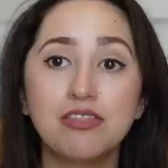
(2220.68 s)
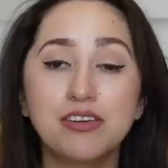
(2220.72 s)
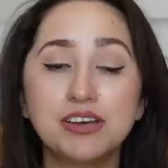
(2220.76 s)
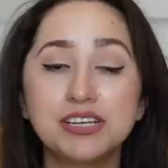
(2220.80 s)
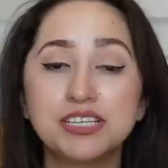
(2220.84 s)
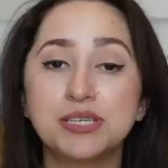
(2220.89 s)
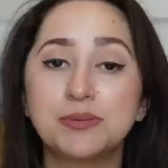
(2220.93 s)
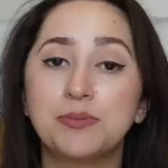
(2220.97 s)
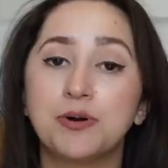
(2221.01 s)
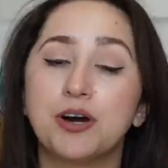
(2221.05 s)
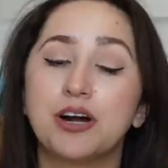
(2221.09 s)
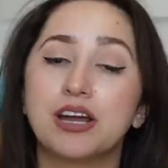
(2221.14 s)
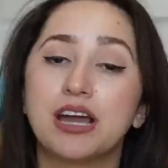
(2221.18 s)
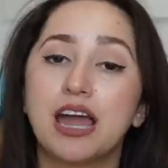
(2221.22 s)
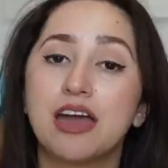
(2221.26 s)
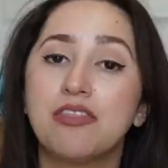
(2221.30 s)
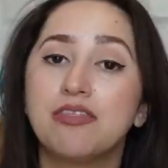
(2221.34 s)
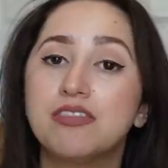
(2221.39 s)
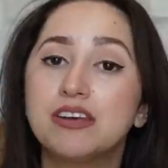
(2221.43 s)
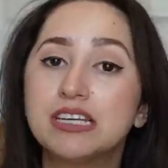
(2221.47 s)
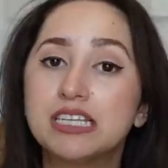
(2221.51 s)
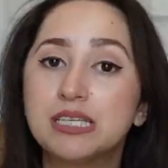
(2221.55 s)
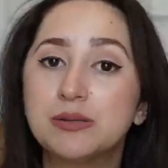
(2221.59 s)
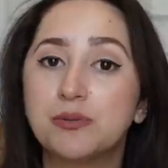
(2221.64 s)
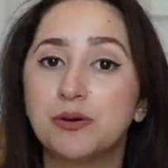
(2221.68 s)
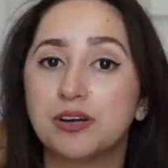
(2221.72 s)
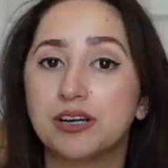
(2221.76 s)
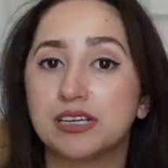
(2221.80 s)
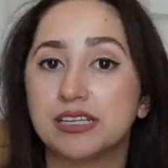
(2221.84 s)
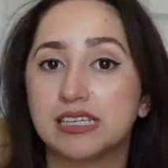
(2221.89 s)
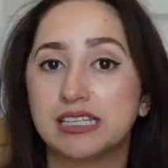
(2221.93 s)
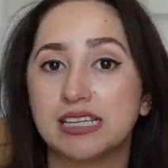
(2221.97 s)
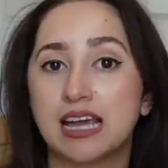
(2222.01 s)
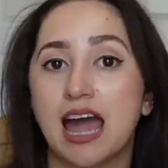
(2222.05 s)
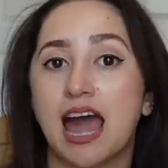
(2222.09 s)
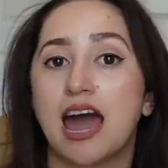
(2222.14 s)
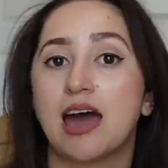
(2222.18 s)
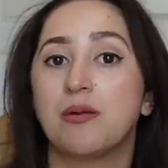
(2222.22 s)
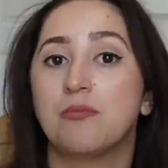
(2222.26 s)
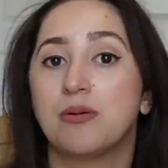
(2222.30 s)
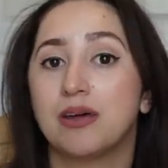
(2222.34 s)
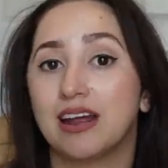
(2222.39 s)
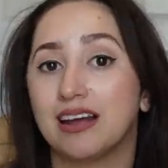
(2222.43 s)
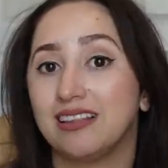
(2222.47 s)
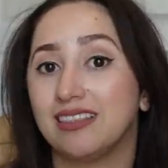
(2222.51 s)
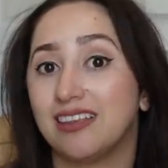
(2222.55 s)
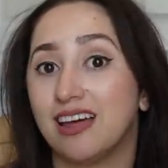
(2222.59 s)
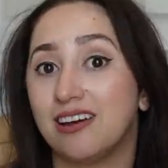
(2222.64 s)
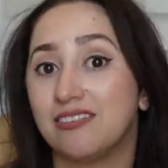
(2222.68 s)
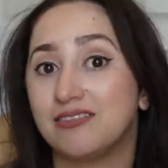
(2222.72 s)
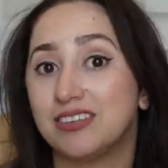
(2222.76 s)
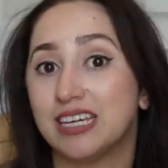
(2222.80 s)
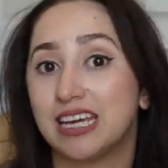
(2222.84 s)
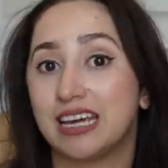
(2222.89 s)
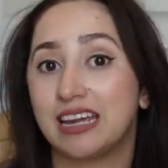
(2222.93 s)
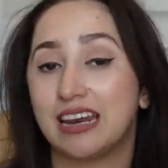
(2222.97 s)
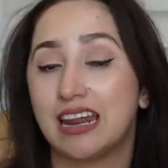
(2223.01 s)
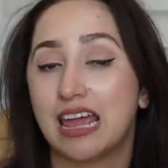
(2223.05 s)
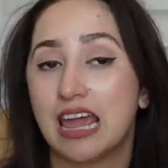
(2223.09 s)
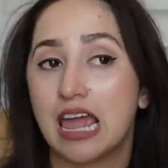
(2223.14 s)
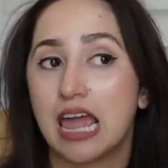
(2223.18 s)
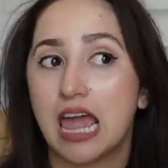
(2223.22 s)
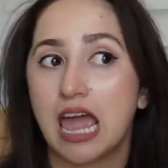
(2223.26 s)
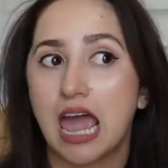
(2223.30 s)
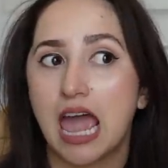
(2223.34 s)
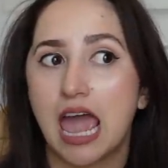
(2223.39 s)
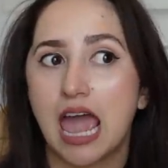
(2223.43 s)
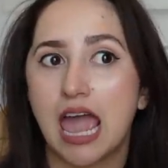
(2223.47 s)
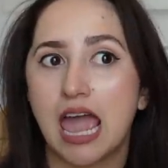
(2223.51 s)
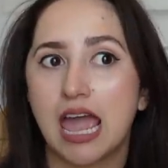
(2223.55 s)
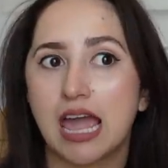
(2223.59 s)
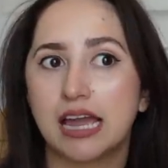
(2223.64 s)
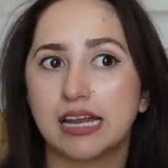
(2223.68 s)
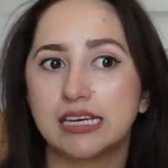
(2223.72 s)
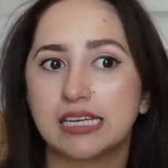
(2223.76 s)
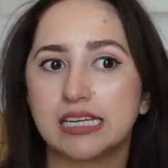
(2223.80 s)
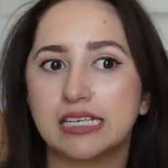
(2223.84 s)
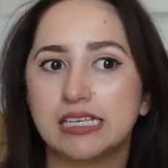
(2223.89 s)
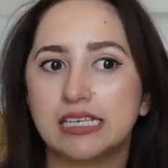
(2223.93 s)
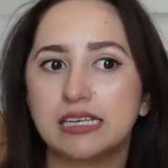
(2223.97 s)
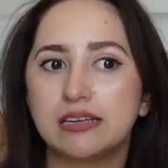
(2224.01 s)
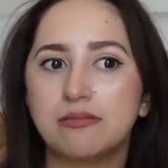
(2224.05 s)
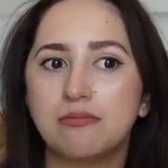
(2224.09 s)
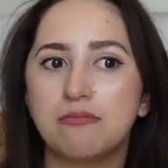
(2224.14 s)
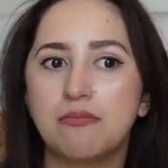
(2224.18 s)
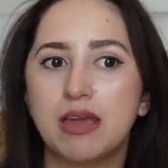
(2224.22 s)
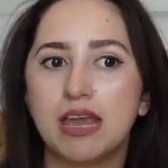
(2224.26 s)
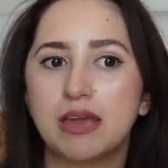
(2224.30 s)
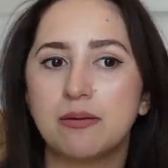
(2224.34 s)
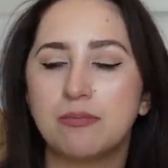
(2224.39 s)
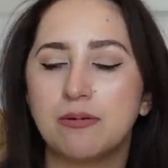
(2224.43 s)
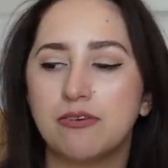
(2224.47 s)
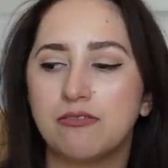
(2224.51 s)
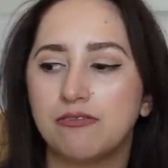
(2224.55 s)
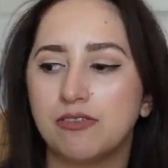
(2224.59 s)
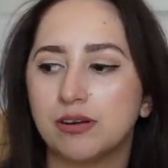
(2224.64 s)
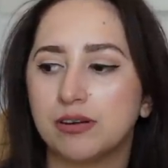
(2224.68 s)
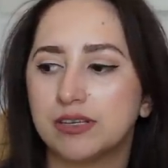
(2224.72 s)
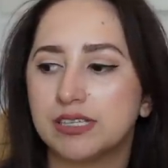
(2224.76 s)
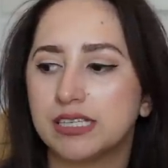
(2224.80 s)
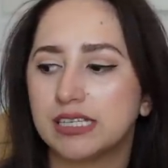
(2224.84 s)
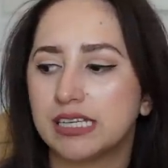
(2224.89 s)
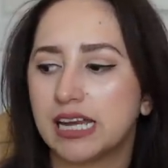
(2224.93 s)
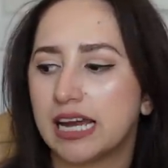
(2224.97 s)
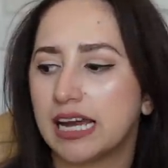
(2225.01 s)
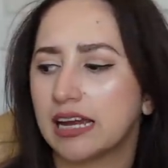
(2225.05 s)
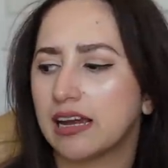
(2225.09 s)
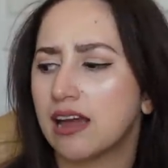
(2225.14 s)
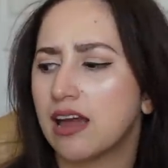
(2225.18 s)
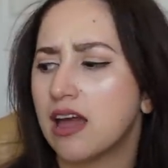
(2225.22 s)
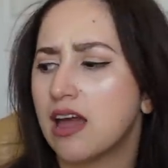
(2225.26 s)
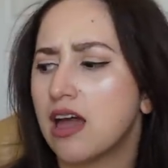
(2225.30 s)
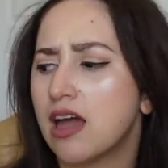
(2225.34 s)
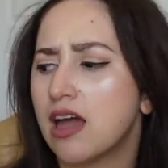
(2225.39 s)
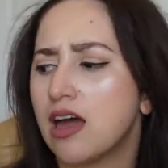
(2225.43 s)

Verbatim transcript: this book, and this book is sad, but I loved it and it didn't make me feel sick.